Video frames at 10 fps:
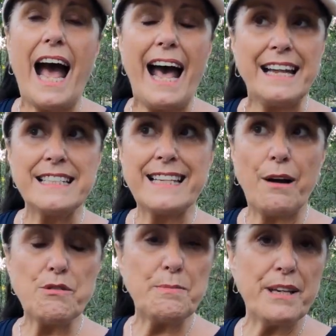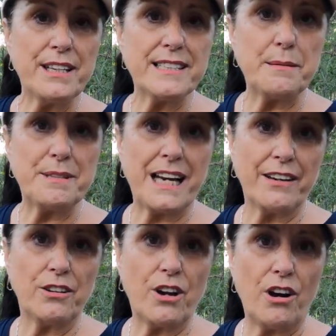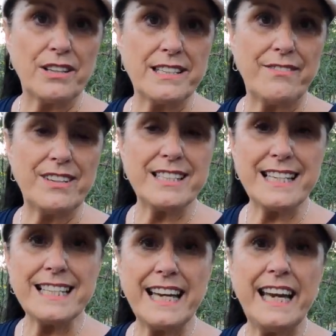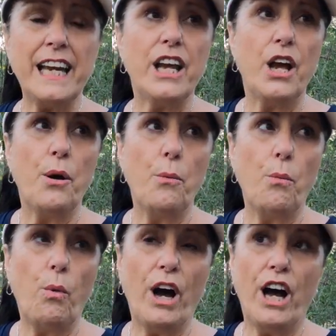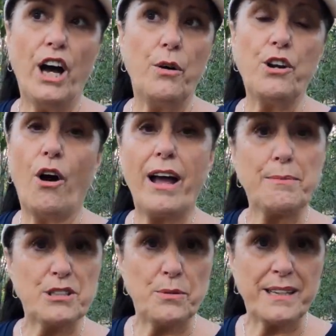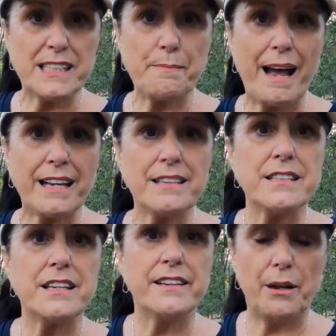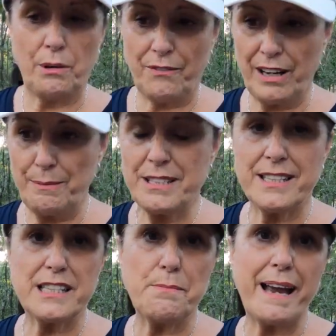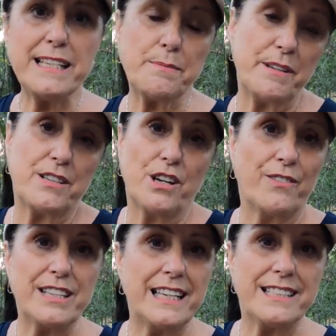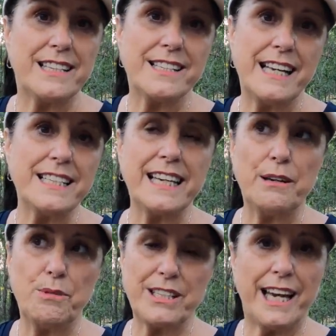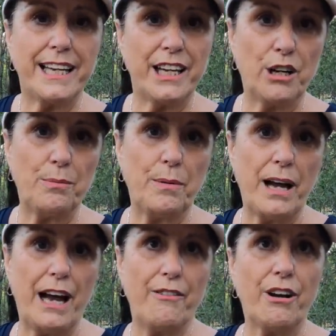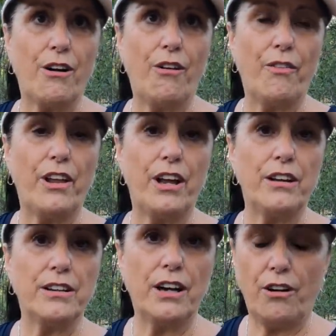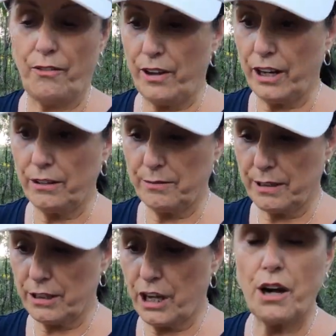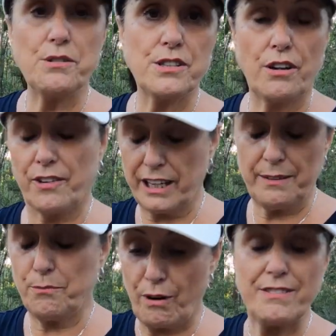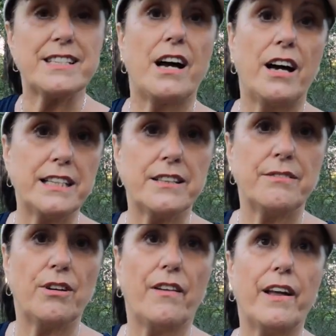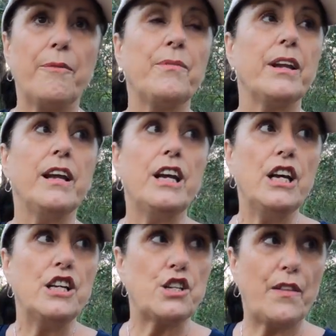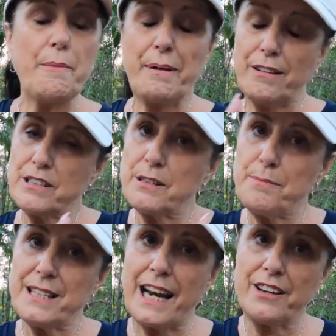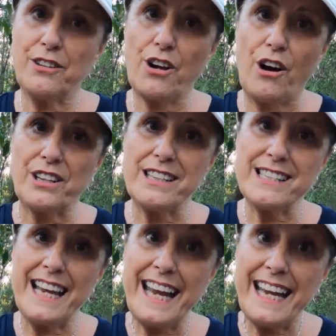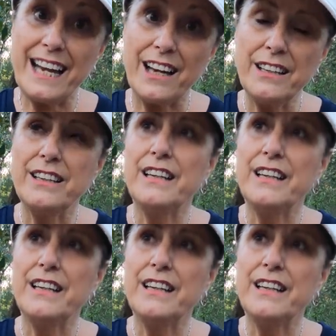And that was because the botanical gardens in the city were not able to expand. They were of limited space because obviously it's a city and we're taking up area on the coast, on the riverside rather. So they built botanical gardens here.